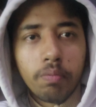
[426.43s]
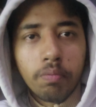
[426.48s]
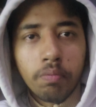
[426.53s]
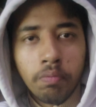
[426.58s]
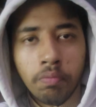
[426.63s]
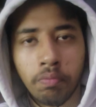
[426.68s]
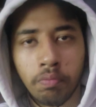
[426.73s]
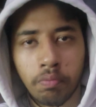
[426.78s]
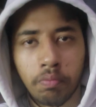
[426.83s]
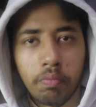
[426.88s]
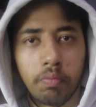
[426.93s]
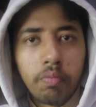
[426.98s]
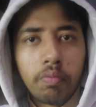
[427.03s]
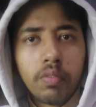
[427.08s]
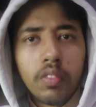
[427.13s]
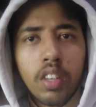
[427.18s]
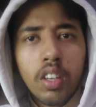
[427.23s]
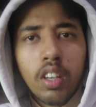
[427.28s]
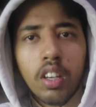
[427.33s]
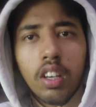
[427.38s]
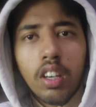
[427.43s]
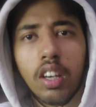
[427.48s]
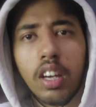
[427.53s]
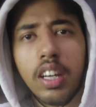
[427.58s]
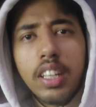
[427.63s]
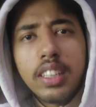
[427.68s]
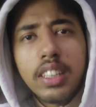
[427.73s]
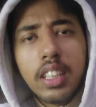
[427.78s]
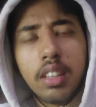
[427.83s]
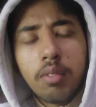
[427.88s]
It
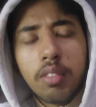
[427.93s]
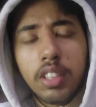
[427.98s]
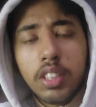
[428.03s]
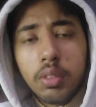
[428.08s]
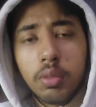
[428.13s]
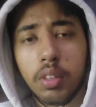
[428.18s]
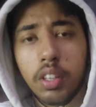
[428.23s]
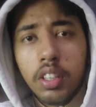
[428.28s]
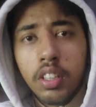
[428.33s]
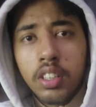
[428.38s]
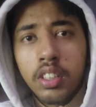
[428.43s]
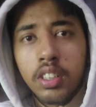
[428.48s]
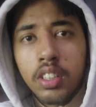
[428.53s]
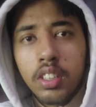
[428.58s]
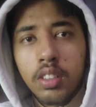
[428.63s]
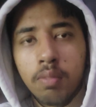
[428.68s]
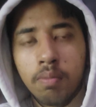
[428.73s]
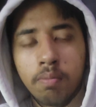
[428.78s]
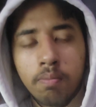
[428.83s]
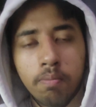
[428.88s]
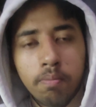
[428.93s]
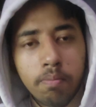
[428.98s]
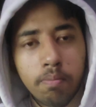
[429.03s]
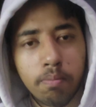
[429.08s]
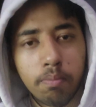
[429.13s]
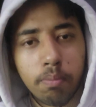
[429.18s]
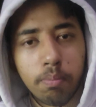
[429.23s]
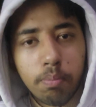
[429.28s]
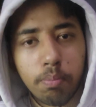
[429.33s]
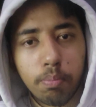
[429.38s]
is invisible engine
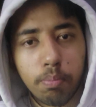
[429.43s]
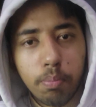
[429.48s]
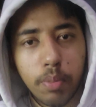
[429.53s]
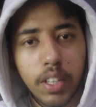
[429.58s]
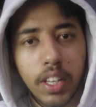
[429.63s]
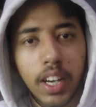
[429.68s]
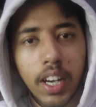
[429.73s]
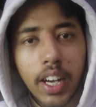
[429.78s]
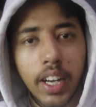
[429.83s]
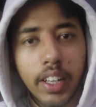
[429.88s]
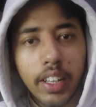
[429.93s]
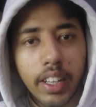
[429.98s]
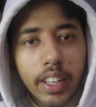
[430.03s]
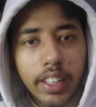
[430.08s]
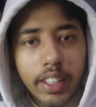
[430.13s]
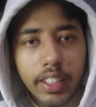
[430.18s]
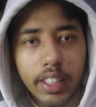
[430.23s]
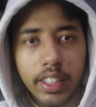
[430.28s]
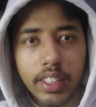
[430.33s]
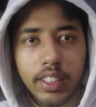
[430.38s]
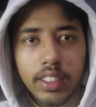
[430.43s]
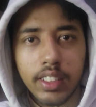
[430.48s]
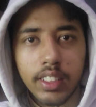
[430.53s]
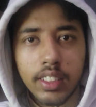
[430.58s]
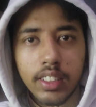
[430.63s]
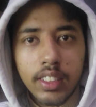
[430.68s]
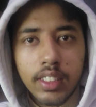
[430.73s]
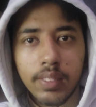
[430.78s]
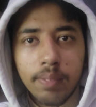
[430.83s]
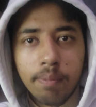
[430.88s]
behind
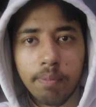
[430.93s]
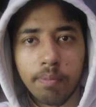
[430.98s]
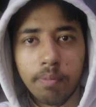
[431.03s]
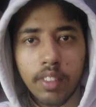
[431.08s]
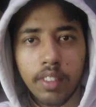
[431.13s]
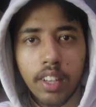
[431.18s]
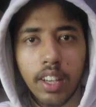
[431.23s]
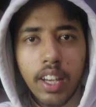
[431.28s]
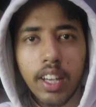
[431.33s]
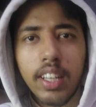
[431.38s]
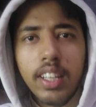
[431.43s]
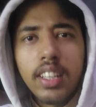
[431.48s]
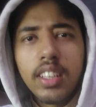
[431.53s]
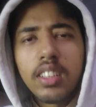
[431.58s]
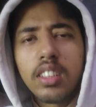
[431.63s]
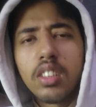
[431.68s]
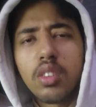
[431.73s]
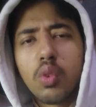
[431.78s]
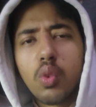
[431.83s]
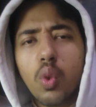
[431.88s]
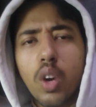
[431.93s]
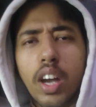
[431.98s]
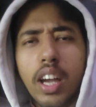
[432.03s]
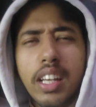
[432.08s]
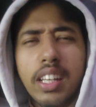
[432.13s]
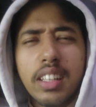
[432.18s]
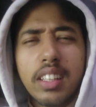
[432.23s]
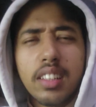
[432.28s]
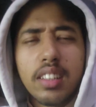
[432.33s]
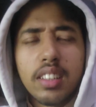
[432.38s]
intelligence, and it is the
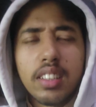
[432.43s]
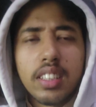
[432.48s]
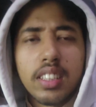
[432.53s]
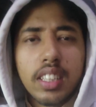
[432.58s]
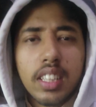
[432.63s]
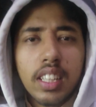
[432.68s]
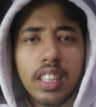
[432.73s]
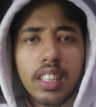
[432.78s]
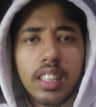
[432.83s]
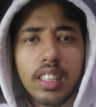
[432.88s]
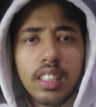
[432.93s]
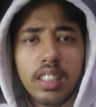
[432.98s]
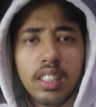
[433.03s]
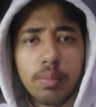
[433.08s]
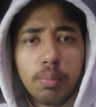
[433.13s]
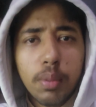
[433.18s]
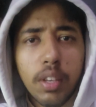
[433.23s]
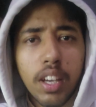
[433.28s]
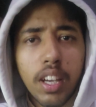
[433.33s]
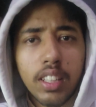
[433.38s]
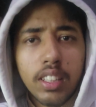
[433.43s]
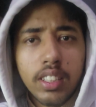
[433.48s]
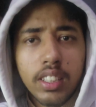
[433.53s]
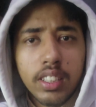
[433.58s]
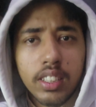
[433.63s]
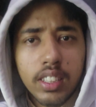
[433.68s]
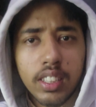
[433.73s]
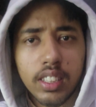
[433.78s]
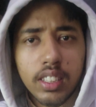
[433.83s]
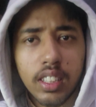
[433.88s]
quiet skills behind
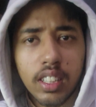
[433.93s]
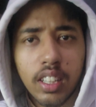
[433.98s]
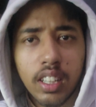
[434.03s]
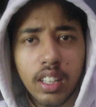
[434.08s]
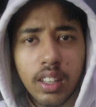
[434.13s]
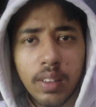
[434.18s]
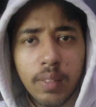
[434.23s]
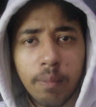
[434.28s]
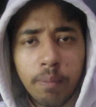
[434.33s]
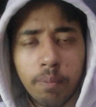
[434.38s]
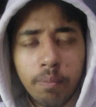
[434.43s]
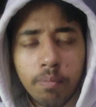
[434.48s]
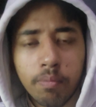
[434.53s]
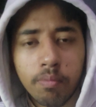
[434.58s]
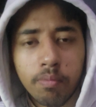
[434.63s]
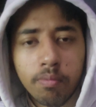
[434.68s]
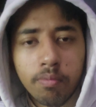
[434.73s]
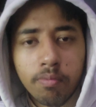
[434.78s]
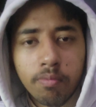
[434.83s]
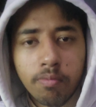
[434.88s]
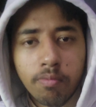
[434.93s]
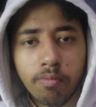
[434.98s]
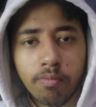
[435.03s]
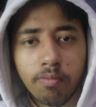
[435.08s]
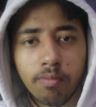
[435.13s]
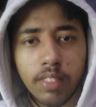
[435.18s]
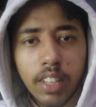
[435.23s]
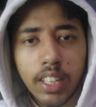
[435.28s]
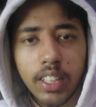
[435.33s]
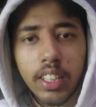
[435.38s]
success.
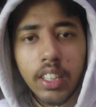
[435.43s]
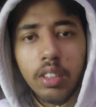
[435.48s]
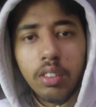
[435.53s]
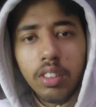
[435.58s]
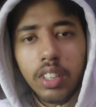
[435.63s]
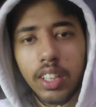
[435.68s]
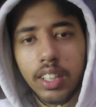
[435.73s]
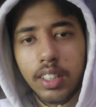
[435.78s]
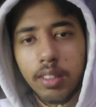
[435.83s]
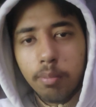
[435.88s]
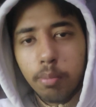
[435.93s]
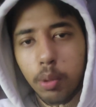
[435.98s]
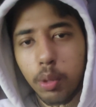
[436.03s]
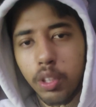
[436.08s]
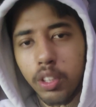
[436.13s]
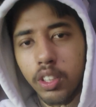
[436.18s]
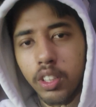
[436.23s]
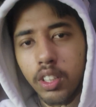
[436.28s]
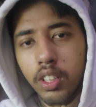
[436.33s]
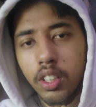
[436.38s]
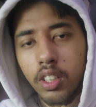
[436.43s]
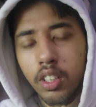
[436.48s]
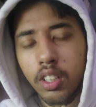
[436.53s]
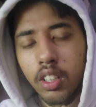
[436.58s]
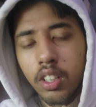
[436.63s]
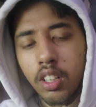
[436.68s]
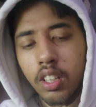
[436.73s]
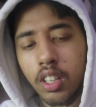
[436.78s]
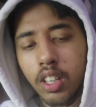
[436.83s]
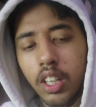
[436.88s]
I think you get the point.
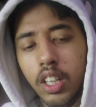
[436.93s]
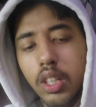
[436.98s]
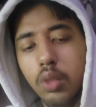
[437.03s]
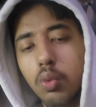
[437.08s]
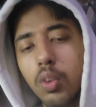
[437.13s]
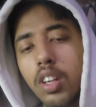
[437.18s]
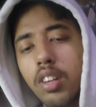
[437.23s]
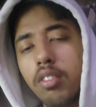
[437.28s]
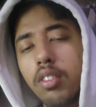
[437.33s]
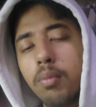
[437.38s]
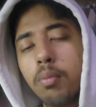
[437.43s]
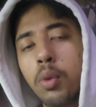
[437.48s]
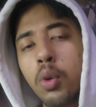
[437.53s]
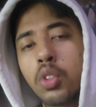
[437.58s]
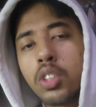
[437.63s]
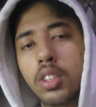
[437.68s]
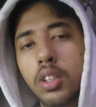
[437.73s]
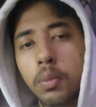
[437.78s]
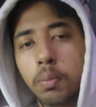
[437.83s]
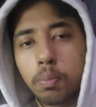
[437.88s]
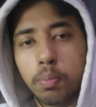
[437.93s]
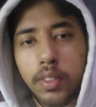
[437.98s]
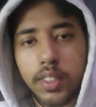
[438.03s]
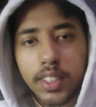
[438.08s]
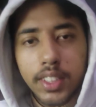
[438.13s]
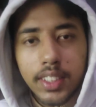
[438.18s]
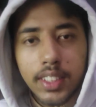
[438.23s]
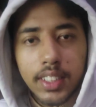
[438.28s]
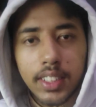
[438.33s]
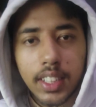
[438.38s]
It is one of the most
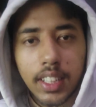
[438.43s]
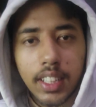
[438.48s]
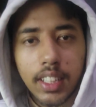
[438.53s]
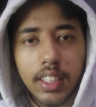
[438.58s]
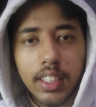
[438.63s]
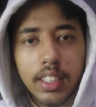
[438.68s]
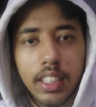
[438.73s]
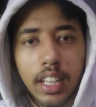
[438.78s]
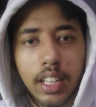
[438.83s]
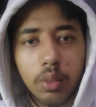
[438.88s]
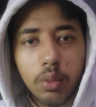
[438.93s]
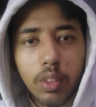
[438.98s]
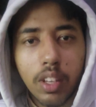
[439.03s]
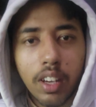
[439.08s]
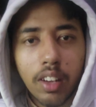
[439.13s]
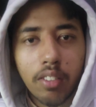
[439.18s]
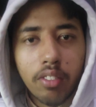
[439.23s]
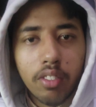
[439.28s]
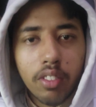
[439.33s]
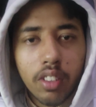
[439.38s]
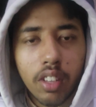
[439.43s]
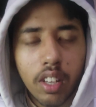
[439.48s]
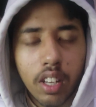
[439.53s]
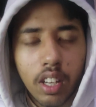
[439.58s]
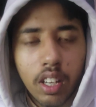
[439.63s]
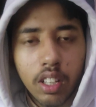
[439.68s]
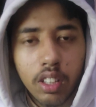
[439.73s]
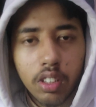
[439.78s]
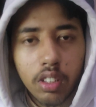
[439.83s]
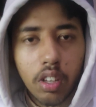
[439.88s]
important skills that we have
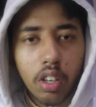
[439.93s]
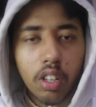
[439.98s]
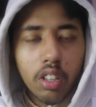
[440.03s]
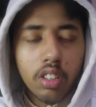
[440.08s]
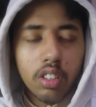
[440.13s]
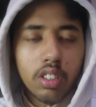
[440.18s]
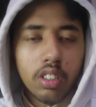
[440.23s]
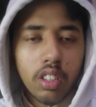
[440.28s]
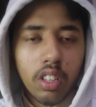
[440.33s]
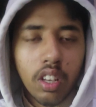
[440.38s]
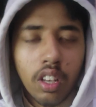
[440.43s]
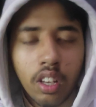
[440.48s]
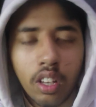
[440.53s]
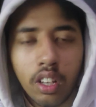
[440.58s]
talked